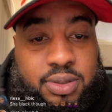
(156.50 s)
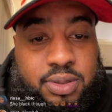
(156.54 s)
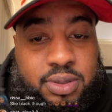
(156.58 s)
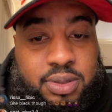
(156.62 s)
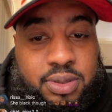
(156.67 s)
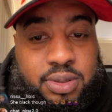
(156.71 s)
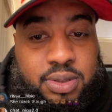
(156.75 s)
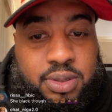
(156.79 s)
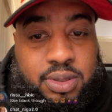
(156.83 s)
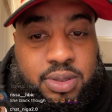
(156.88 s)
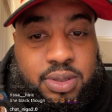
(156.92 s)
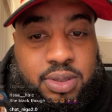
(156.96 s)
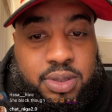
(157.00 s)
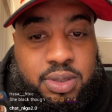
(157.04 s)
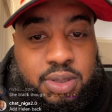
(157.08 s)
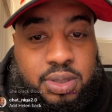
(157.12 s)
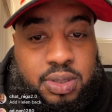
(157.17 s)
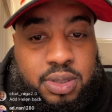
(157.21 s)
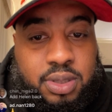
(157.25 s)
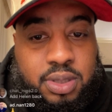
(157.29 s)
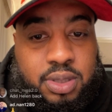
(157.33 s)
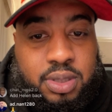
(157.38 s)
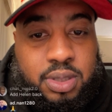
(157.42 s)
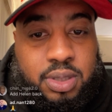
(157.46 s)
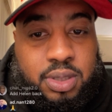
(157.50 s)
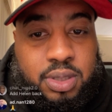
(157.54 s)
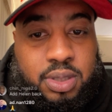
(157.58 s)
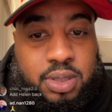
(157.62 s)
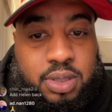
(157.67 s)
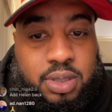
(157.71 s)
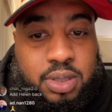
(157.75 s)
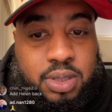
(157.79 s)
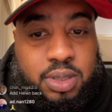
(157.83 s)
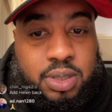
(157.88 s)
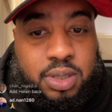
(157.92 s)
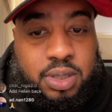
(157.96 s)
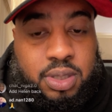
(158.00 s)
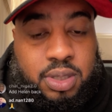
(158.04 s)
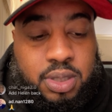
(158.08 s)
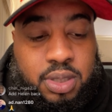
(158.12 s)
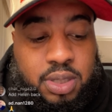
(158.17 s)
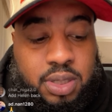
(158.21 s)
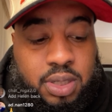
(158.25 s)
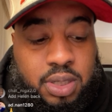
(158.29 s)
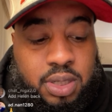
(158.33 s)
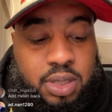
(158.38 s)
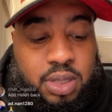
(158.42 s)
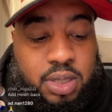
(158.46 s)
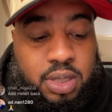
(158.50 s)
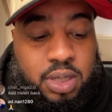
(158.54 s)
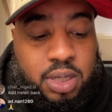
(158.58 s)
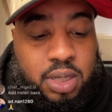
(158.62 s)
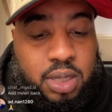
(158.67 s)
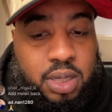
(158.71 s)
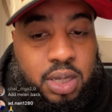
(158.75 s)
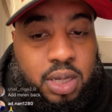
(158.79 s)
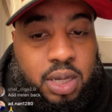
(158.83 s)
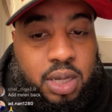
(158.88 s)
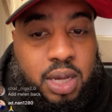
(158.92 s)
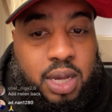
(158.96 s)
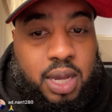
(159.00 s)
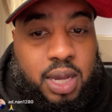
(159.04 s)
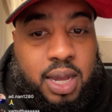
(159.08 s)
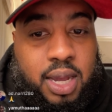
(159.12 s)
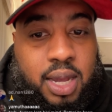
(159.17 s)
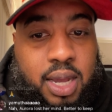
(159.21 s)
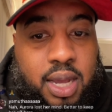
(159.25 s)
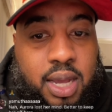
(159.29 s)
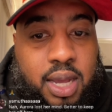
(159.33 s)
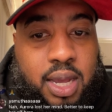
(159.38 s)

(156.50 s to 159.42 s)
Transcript: Nothing is said.